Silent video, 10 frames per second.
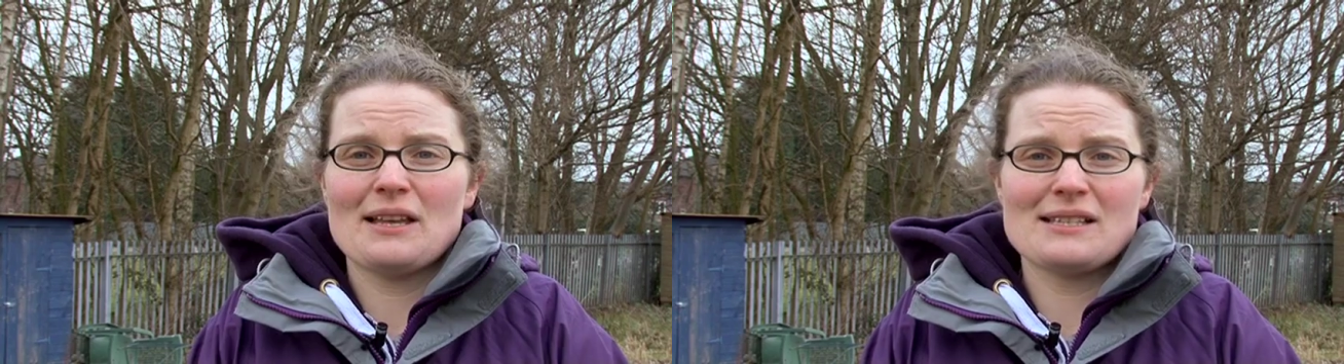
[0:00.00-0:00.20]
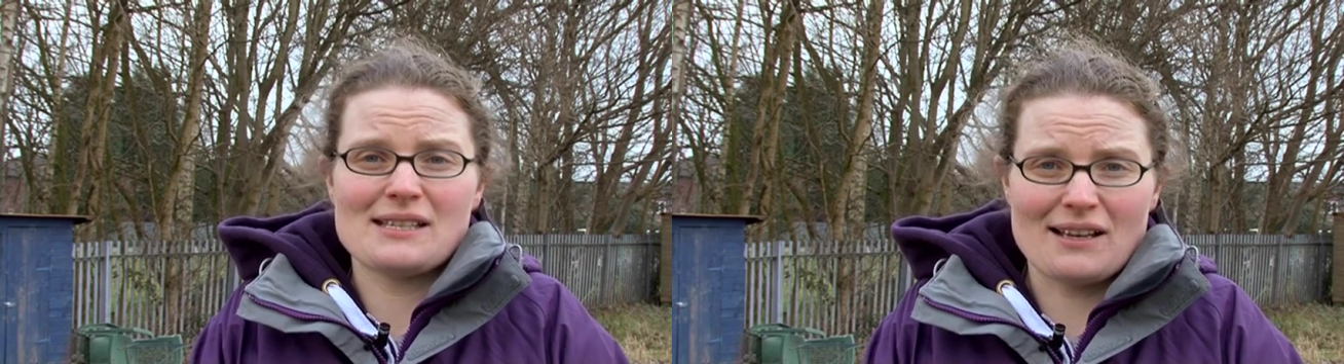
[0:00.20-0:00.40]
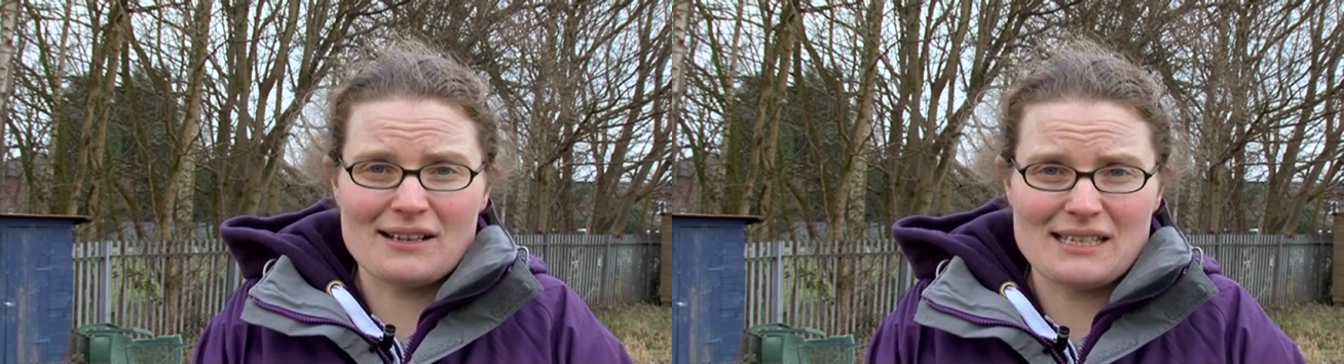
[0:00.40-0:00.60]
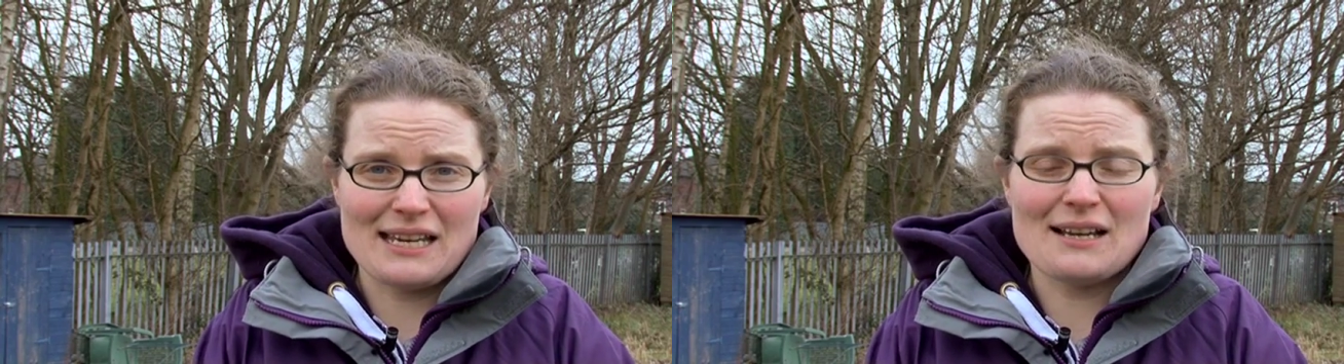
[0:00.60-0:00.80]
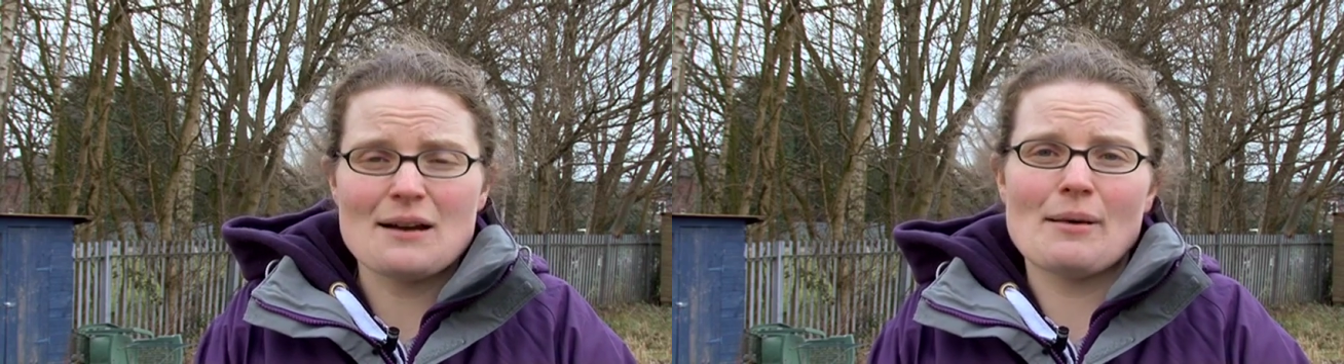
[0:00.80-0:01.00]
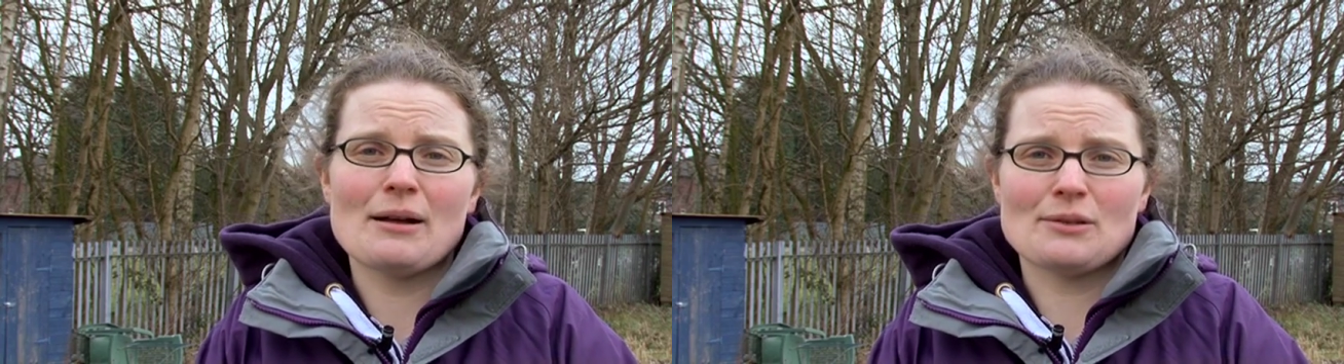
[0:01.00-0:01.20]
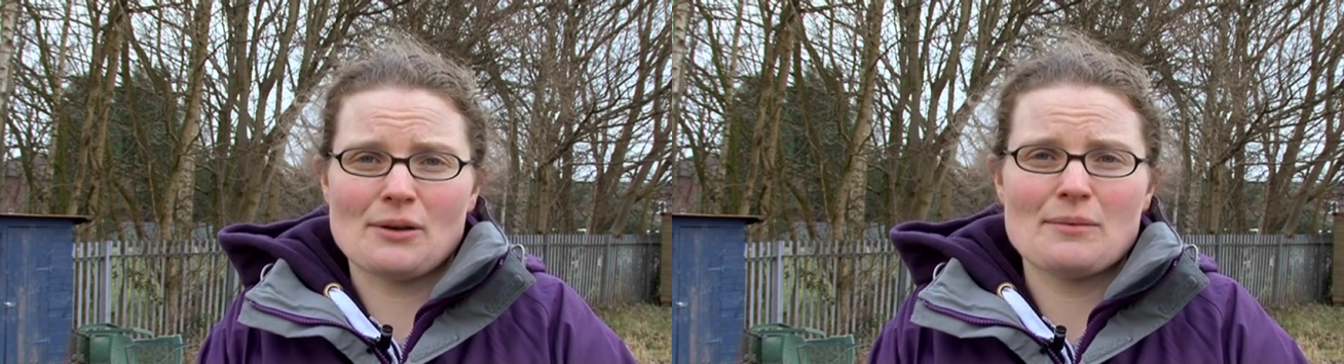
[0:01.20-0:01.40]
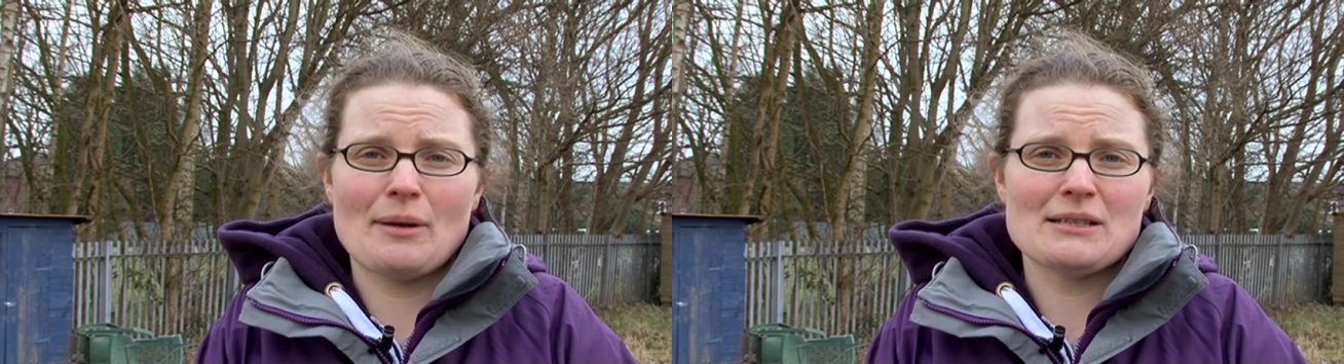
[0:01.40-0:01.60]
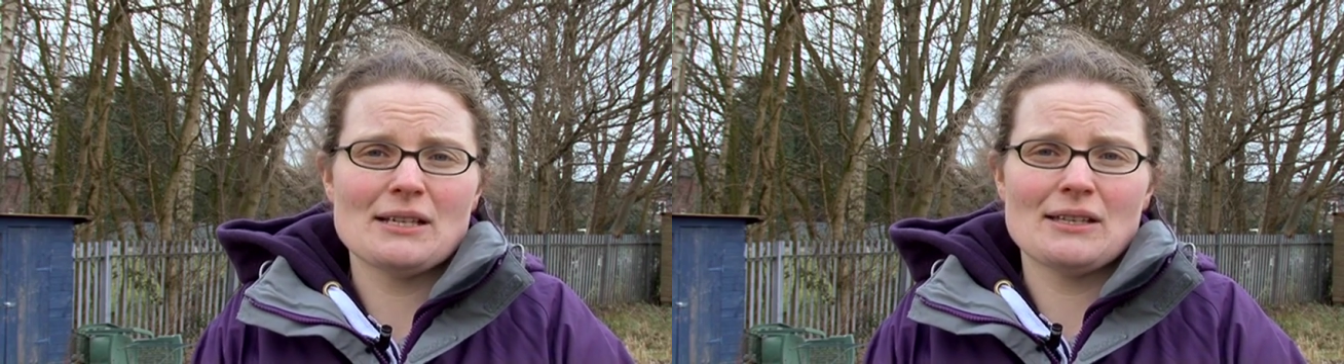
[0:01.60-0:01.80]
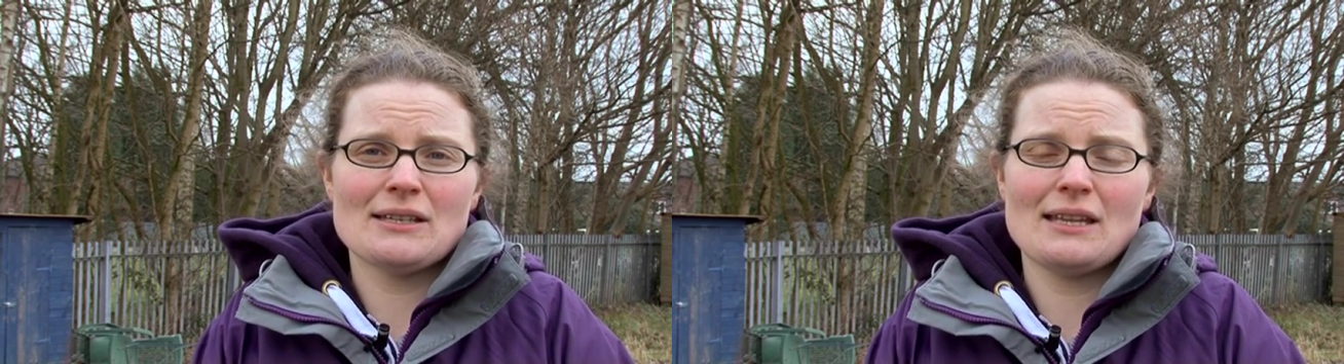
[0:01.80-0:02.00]
there's this idea about
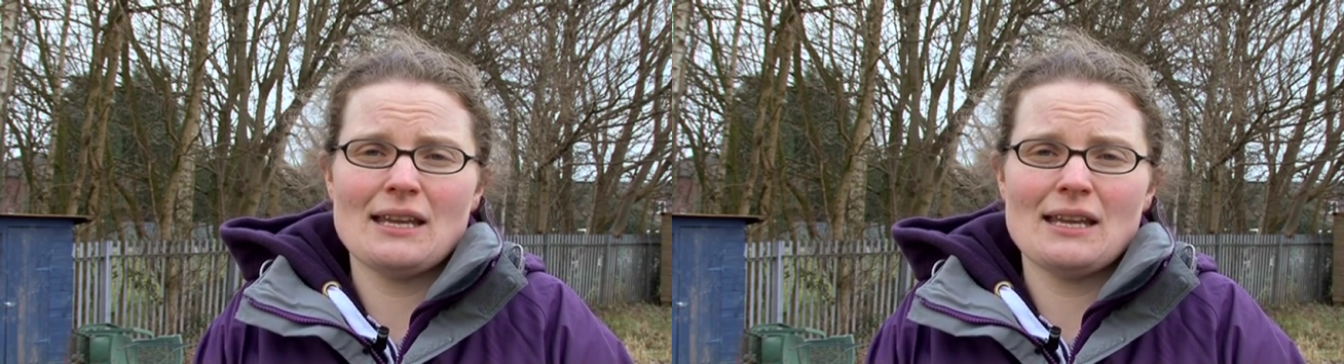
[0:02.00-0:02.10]
documenting